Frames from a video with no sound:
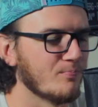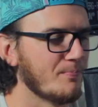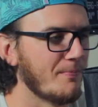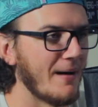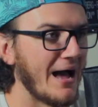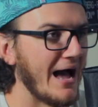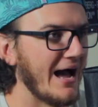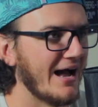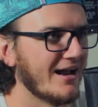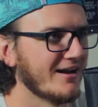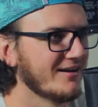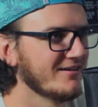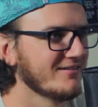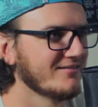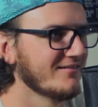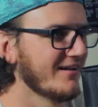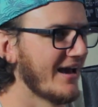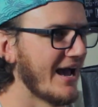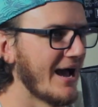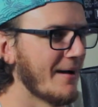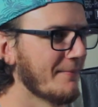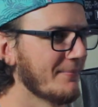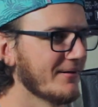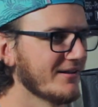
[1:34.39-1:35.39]
bad
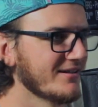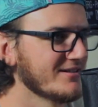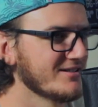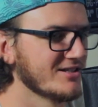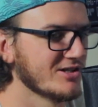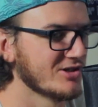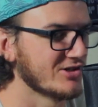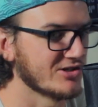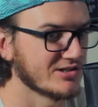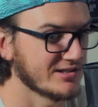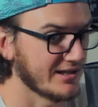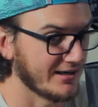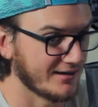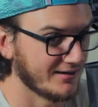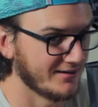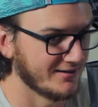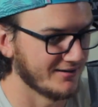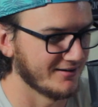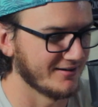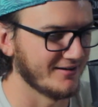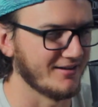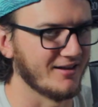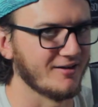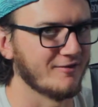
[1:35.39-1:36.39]
happens, he's just like, oh,
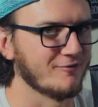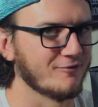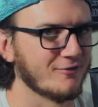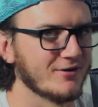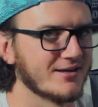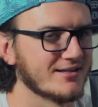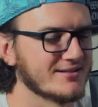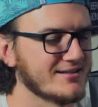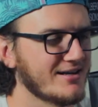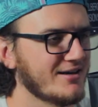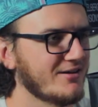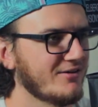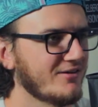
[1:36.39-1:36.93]
he like freaks out,